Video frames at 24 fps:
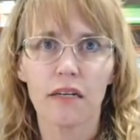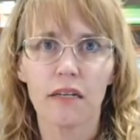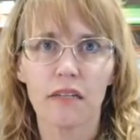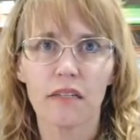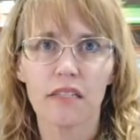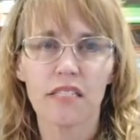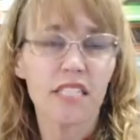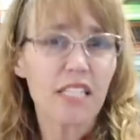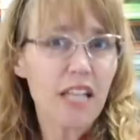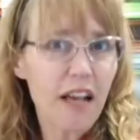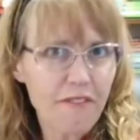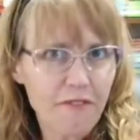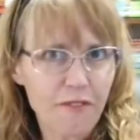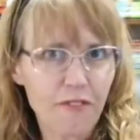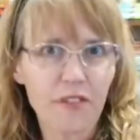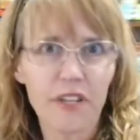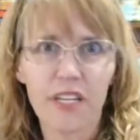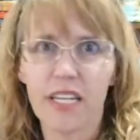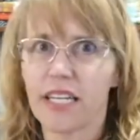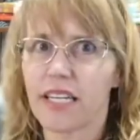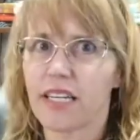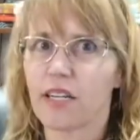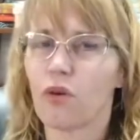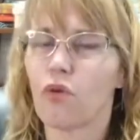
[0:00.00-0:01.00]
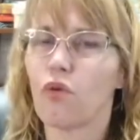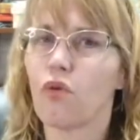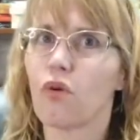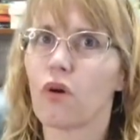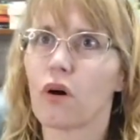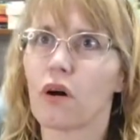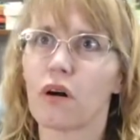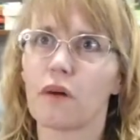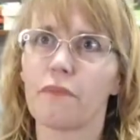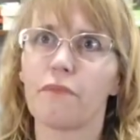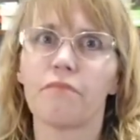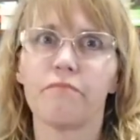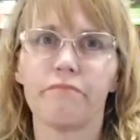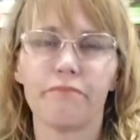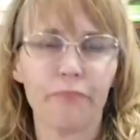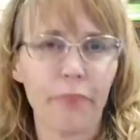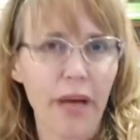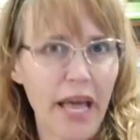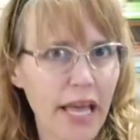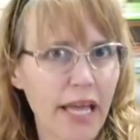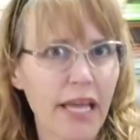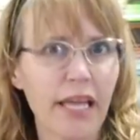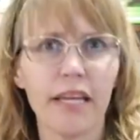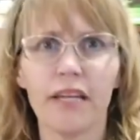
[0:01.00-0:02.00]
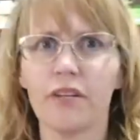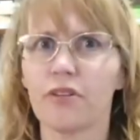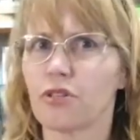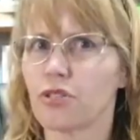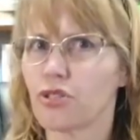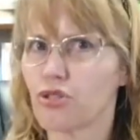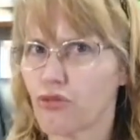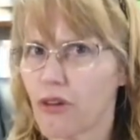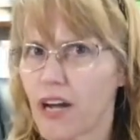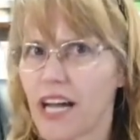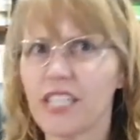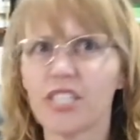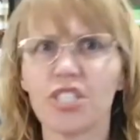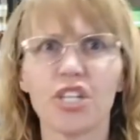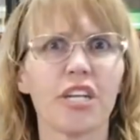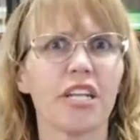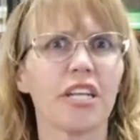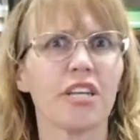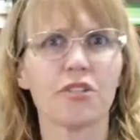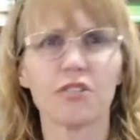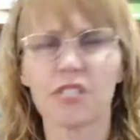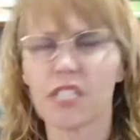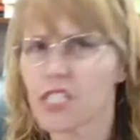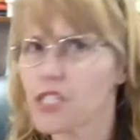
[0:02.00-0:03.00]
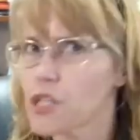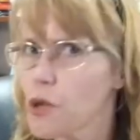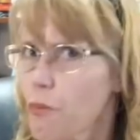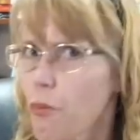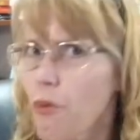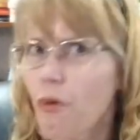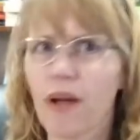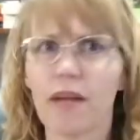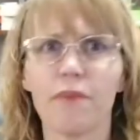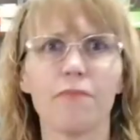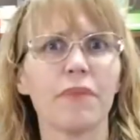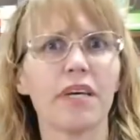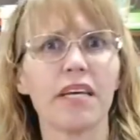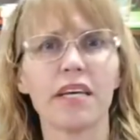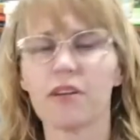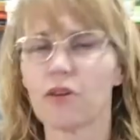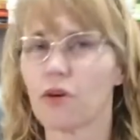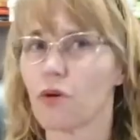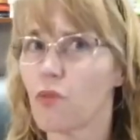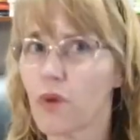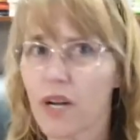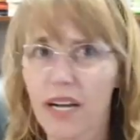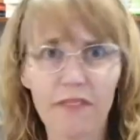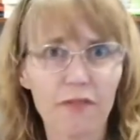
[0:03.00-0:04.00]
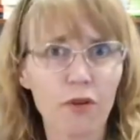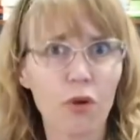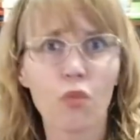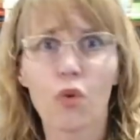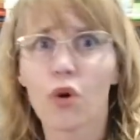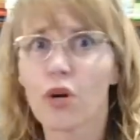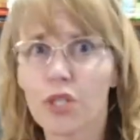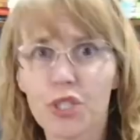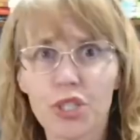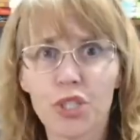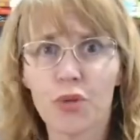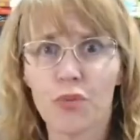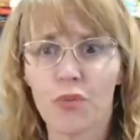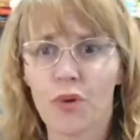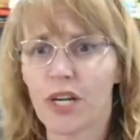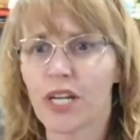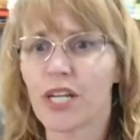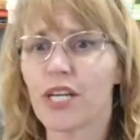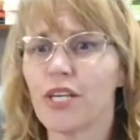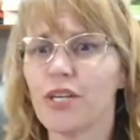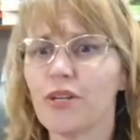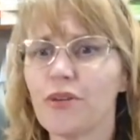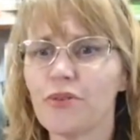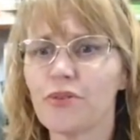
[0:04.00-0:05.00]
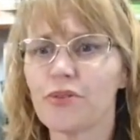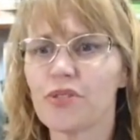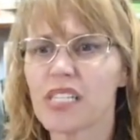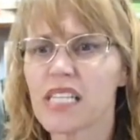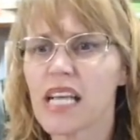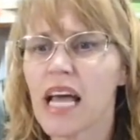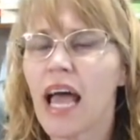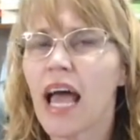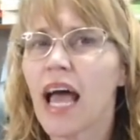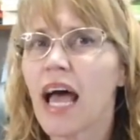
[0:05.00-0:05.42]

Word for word: suffering or pain or tragedy or disappointment or whatever word you want to use,